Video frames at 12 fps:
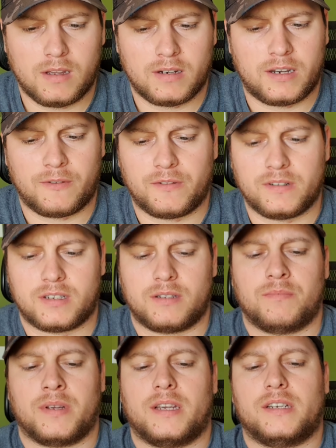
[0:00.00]
Difference
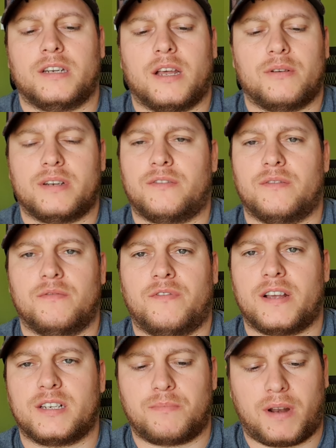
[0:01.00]
being, you know, a different
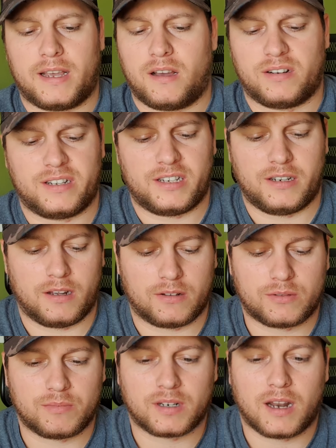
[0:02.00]
faceplate on it, you know,
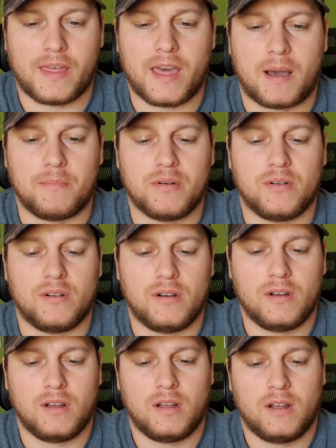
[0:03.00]
something like that, but
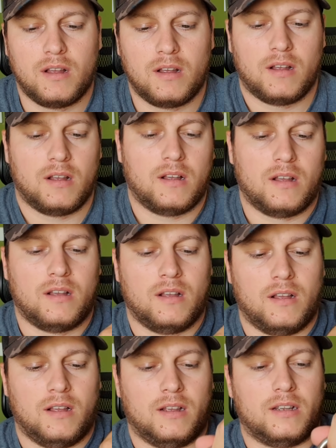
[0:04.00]

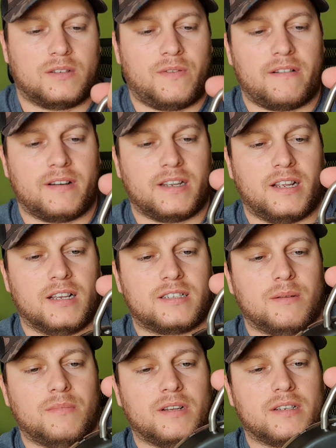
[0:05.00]
it's very
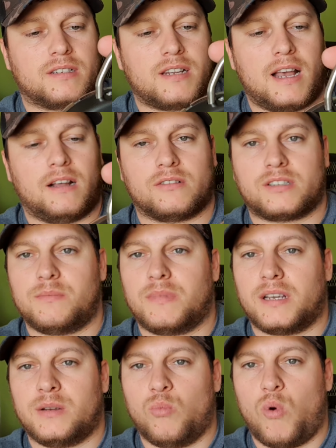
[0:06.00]
similar in style,
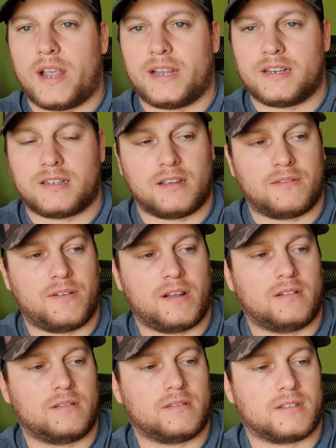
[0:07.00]
similar in weights. They
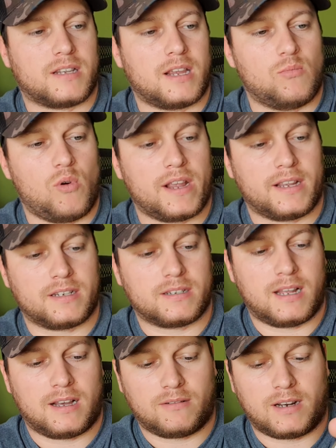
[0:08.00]
felt the same weights.
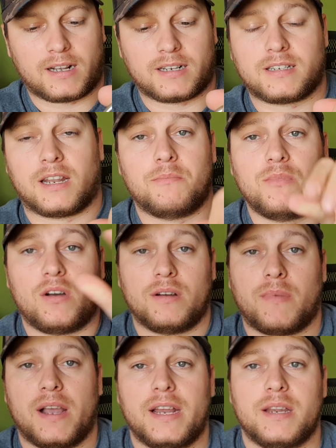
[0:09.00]
Now, like I said, I'm not
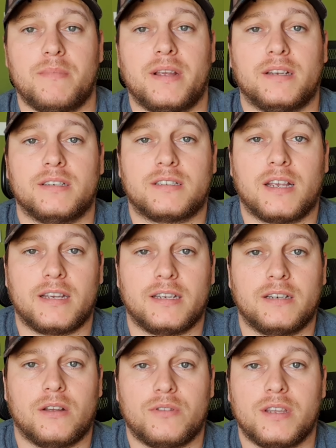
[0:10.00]
by any means
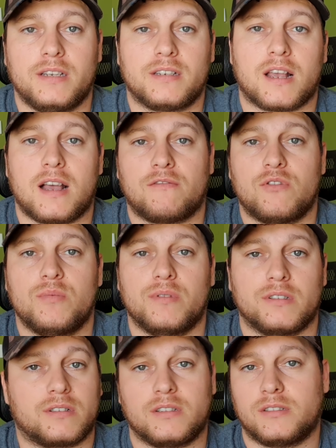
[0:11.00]
saying, you know, these are
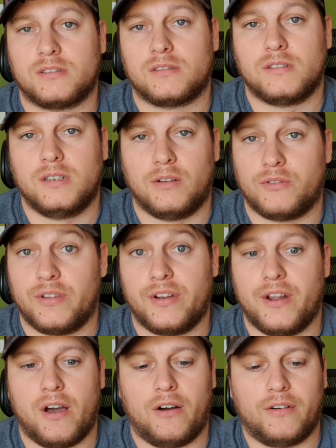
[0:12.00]
Rubens, because, you know, they're
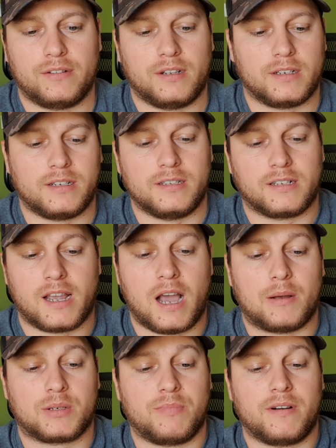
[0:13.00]
not. These are
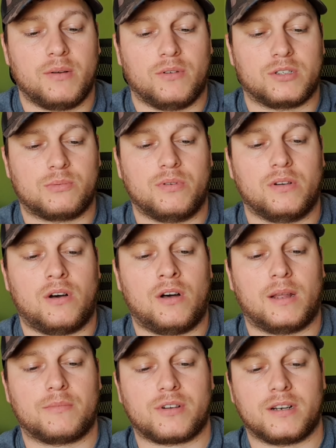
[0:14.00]
Carp Spirit ones, but all
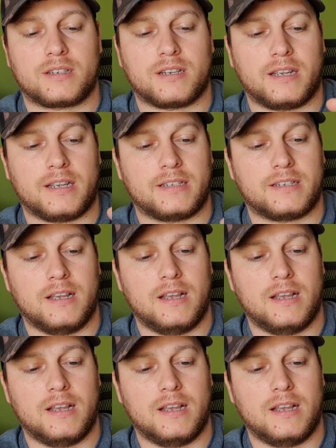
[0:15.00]
I'm trying to say is